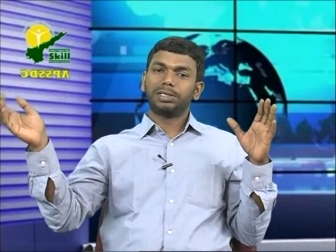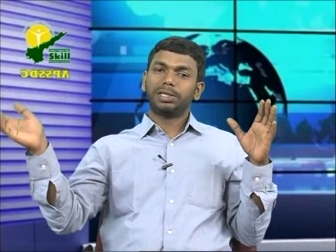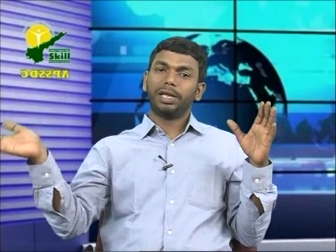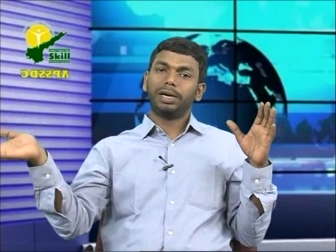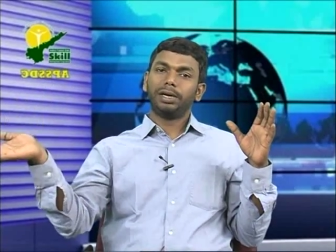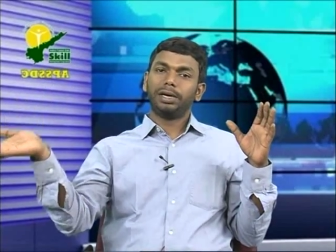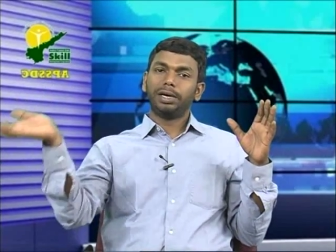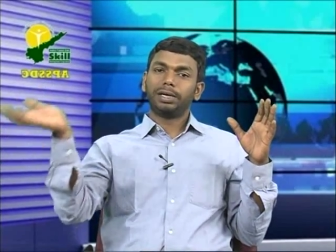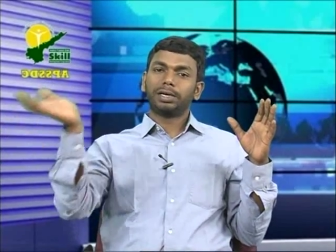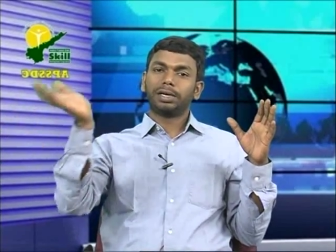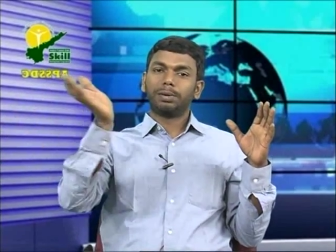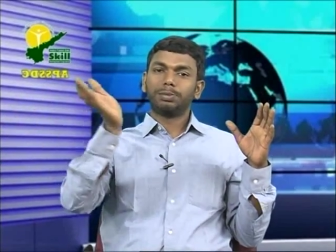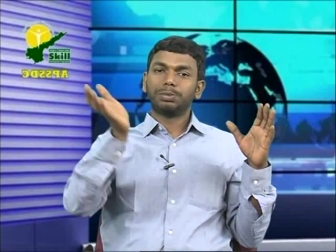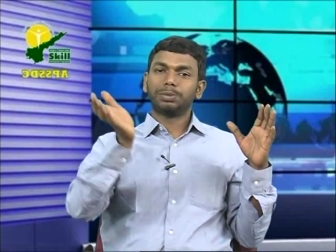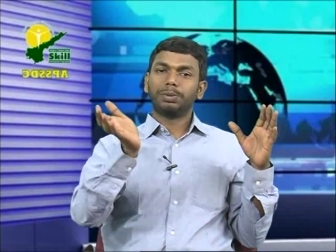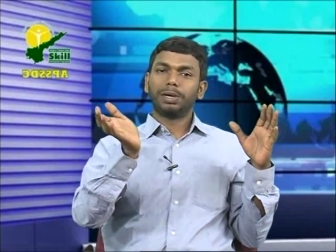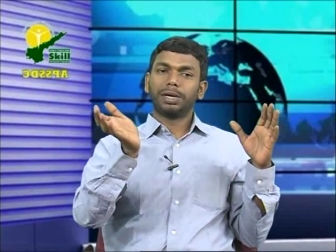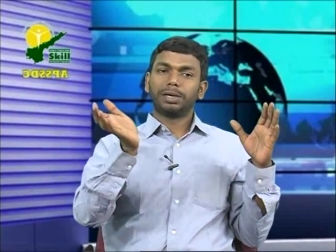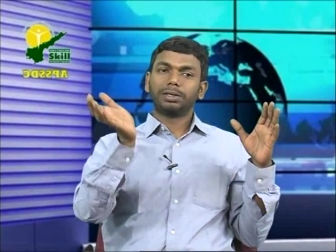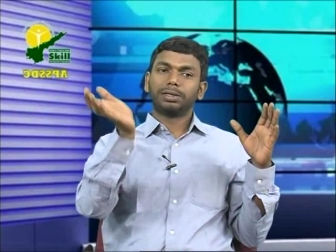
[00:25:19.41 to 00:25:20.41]
then it comes
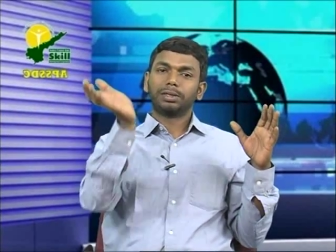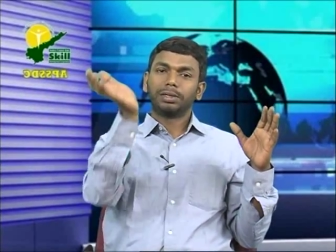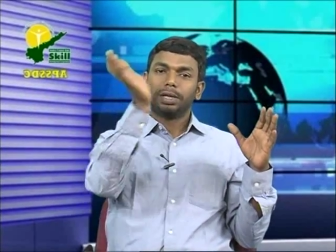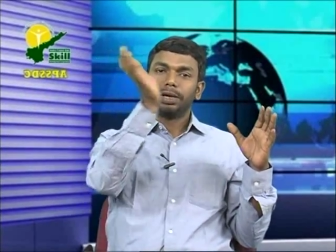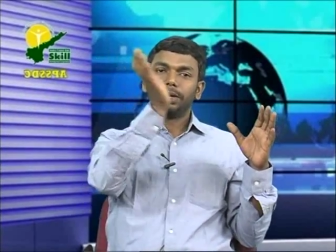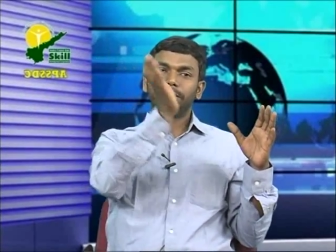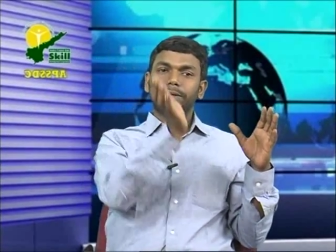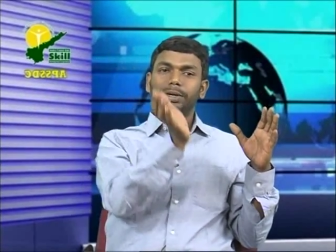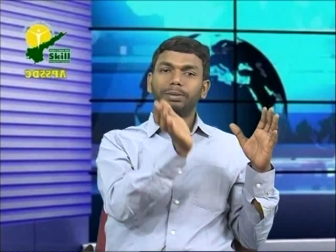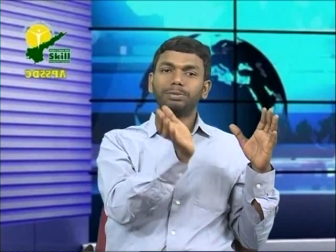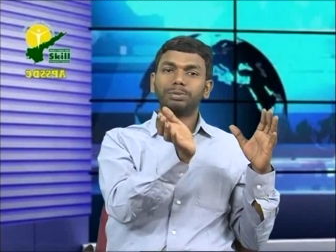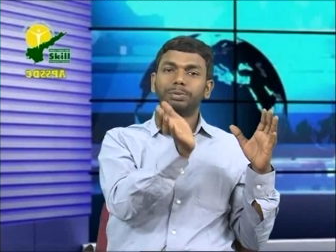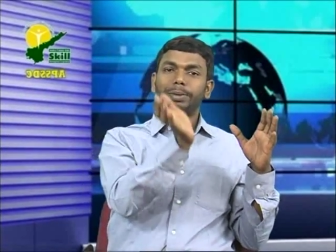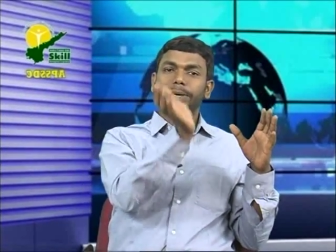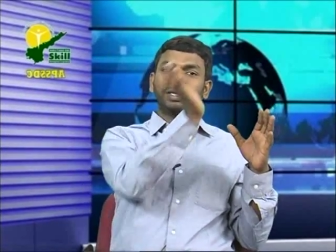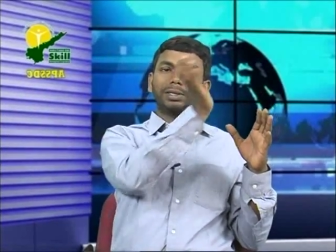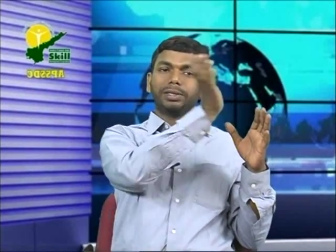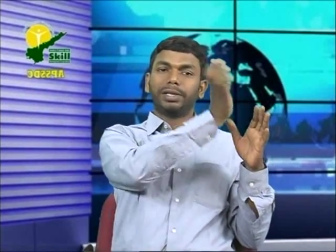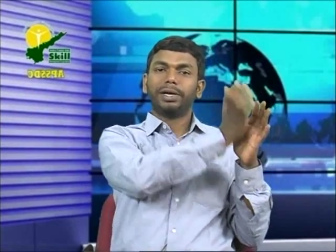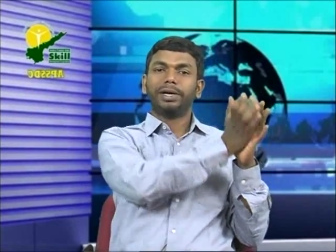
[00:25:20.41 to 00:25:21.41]
back, then it comes
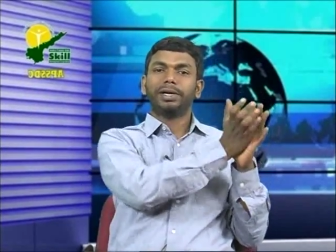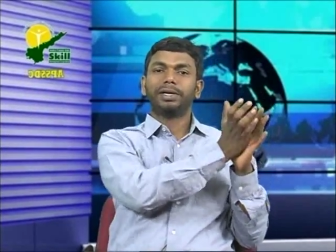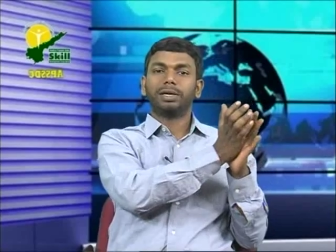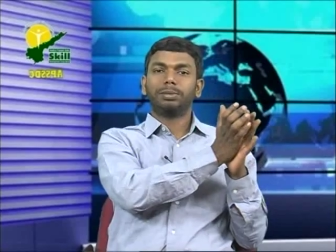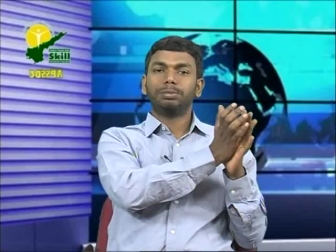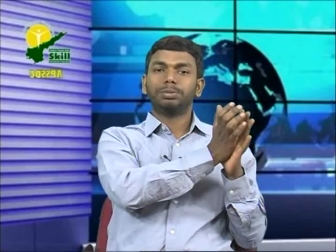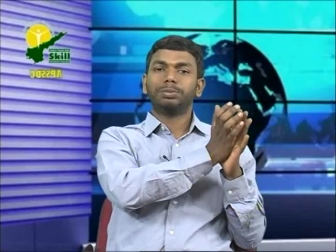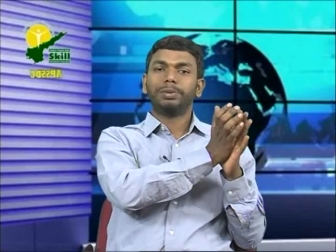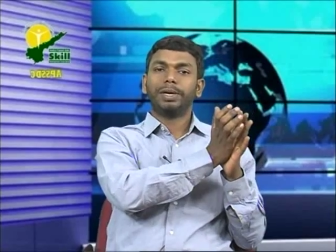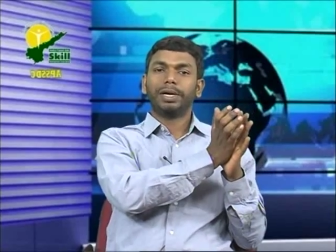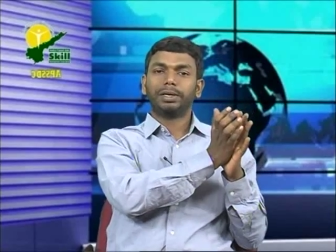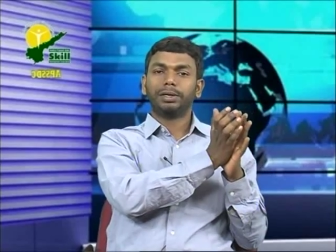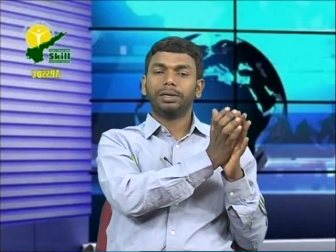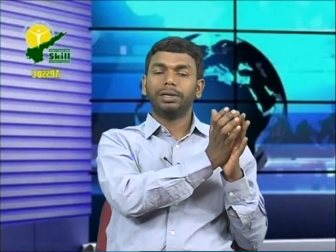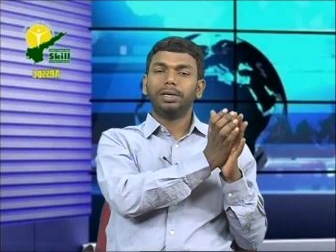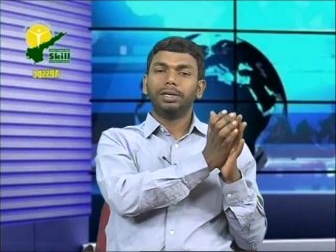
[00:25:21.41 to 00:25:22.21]
back, then it comes back.